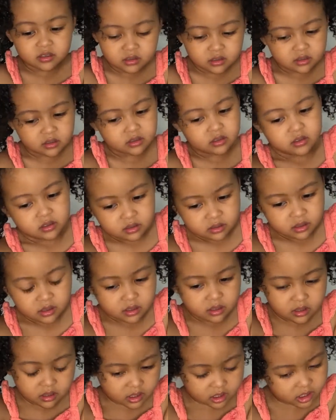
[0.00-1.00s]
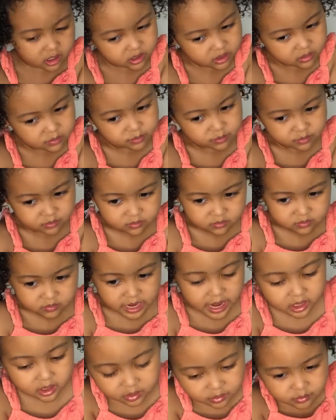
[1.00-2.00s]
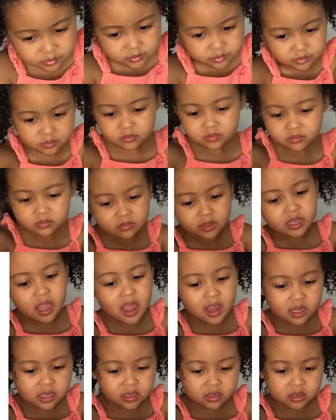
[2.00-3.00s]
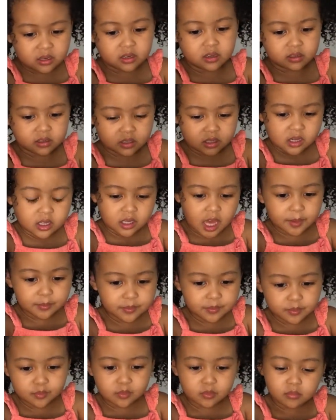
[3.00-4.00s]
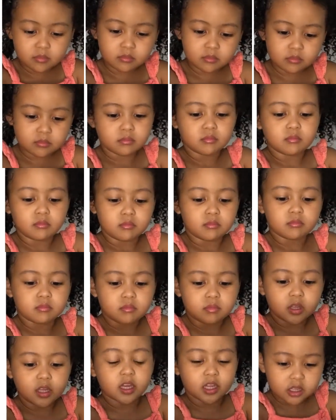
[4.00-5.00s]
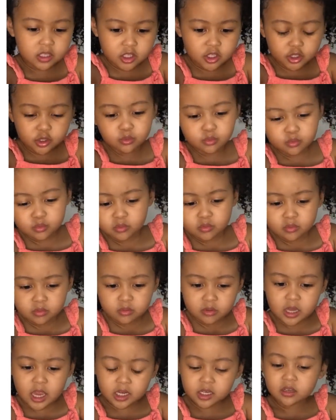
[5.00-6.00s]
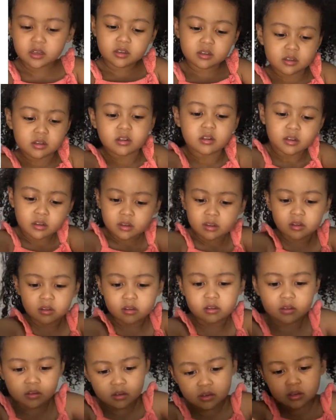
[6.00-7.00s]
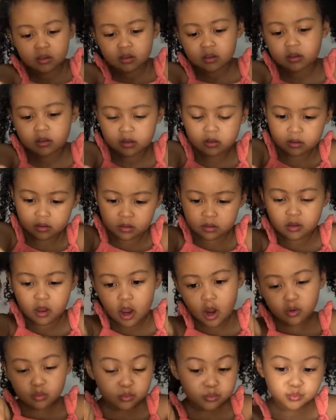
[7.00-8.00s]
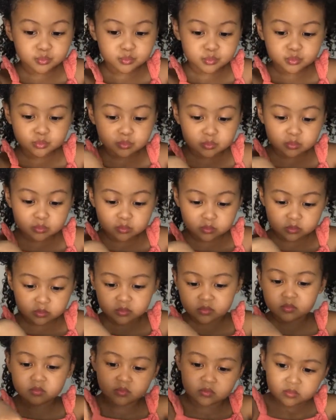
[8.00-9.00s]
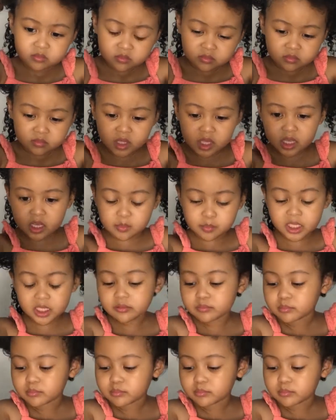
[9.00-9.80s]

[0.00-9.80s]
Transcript: and then I work my way through each section. But since she had her hair in 3 sections, I'm going to be